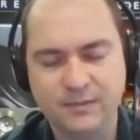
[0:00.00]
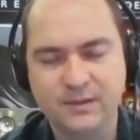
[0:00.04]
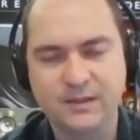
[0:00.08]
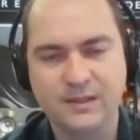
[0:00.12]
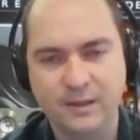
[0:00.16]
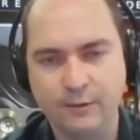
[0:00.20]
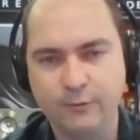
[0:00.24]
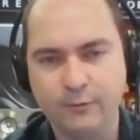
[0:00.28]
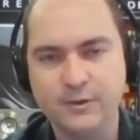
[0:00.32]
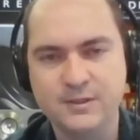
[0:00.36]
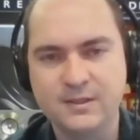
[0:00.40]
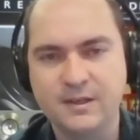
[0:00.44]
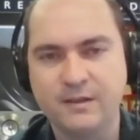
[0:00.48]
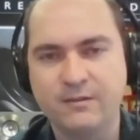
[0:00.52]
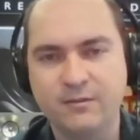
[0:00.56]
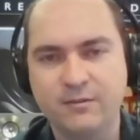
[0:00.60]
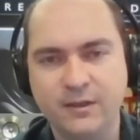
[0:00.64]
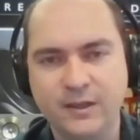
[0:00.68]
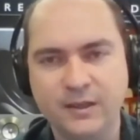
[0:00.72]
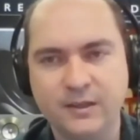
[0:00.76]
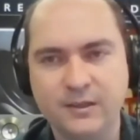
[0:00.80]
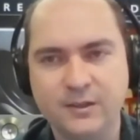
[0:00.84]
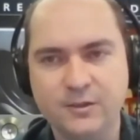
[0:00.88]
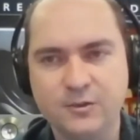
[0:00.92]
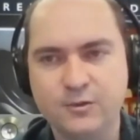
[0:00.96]
there is
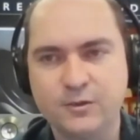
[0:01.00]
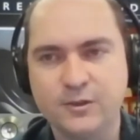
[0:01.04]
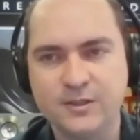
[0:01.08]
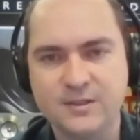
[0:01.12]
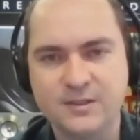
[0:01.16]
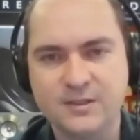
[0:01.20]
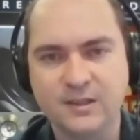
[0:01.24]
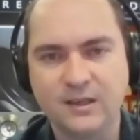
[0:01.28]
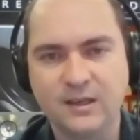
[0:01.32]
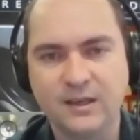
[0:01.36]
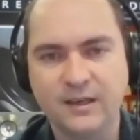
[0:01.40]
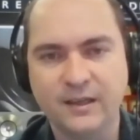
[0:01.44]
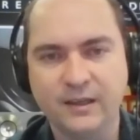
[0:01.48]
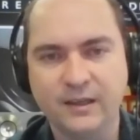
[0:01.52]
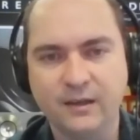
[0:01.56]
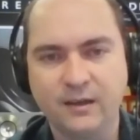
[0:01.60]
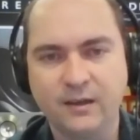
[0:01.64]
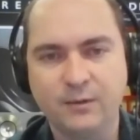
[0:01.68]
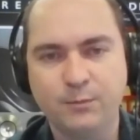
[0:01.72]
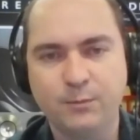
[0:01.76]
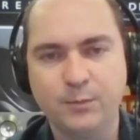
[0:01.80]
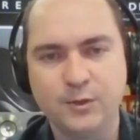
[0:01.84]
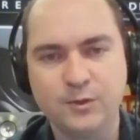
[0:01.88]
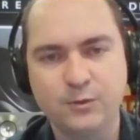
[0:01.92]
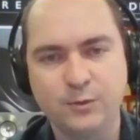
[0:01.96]
definitely an intrinsic link
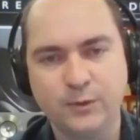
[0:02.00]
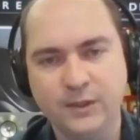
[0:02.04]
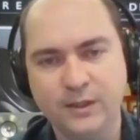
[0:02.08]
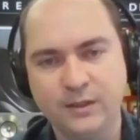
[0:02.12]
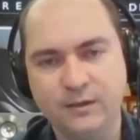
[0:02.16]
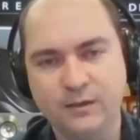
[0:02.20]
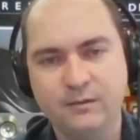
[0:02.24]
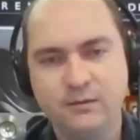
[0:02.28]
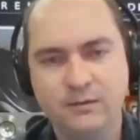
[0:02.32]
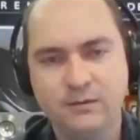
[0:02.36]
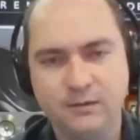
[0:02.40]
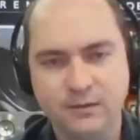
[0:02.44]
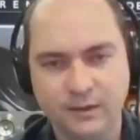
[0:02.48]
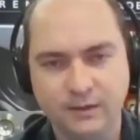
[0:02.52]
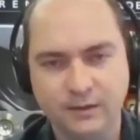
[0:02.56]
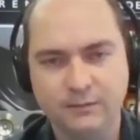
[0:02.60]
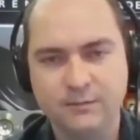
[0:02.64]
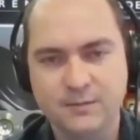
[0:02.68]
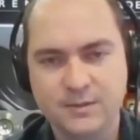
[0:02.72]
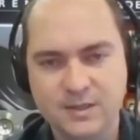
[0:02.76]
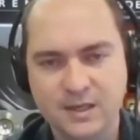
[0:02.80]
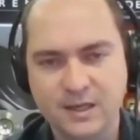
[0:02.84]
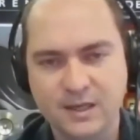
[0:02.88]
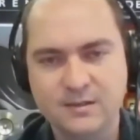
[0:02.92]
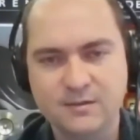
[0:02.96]
between
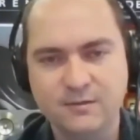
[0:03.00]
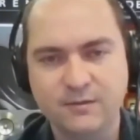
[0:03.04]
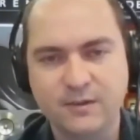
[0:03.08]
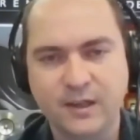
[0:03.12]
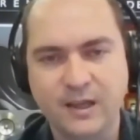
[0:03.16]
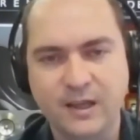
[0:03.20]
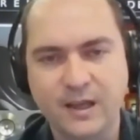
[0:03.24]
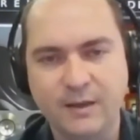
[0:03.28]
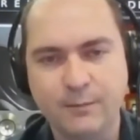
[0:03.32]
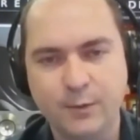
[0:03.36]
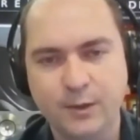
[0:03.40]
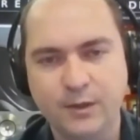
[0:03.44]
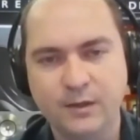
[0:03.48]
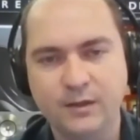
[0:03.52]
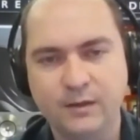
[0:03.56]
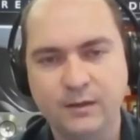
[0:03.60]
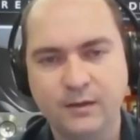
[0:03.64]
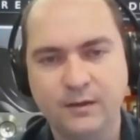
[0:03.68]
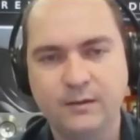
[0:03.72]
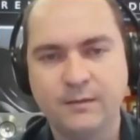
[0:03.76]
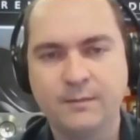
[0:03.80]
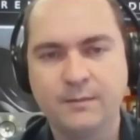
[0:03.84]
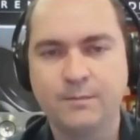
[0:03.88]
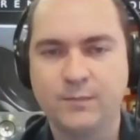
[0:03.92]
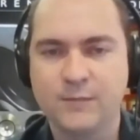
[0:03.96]
size of the cabinet,
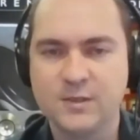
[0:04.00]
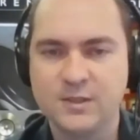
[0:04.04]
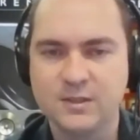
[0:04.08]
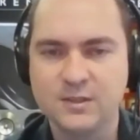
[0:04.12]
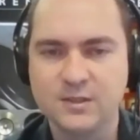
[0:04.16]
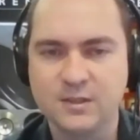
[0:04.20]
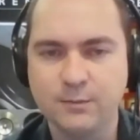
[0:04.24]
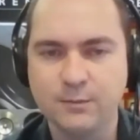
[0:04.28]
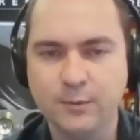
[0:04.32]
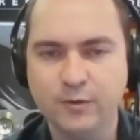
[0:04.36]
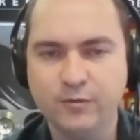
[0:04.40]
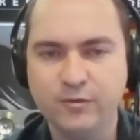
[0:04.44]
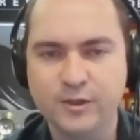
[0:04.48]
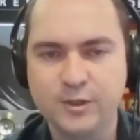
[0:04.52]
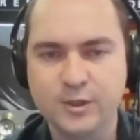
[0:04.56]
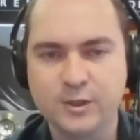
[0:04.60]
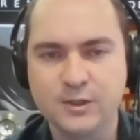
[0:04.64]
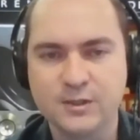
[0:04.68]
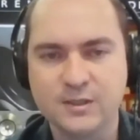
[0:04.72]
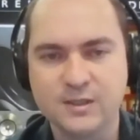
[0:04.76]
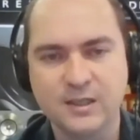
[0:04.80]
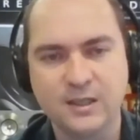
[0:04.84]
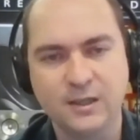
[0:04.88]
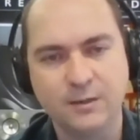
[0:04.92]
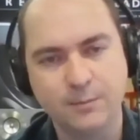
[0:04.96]
system
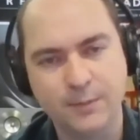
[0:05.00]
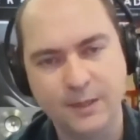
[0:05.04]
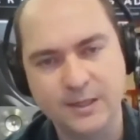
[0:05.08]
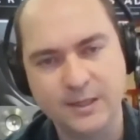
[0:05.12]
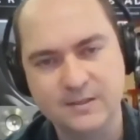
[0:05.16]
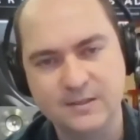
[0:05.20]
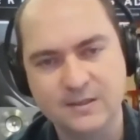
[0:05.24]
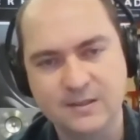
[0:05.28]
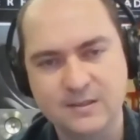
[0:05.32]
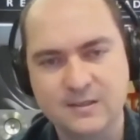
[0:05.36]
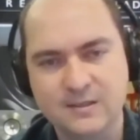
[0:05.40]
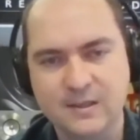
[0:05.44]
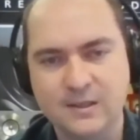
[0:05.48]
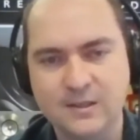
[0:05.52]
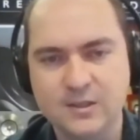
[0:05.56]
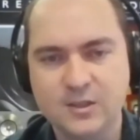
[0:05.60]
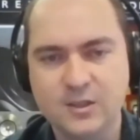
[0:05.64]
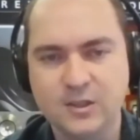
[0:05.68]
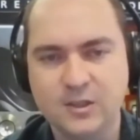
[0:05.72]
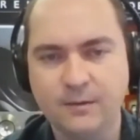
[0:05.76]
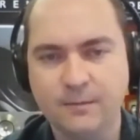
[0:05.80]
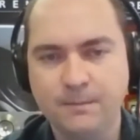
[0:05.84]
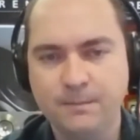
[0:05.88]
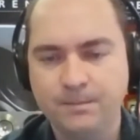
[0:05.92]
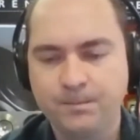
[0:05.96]
efficiency, and bass
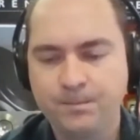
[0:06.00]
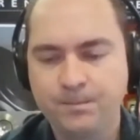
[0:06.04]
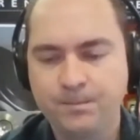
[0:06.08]
extension.